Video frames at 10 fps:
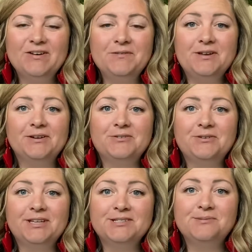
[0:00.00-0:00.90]
We are
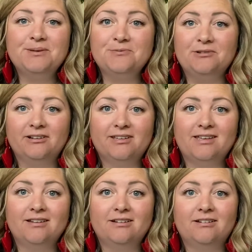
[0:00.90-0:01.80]
going to be
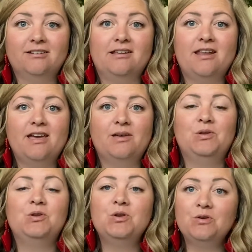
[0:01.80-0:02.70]
working on a
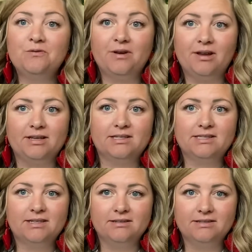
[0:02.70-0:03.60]
new phonics
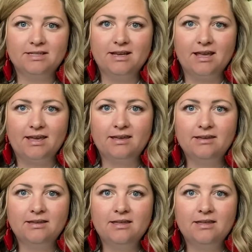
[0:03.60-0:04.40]
skill today.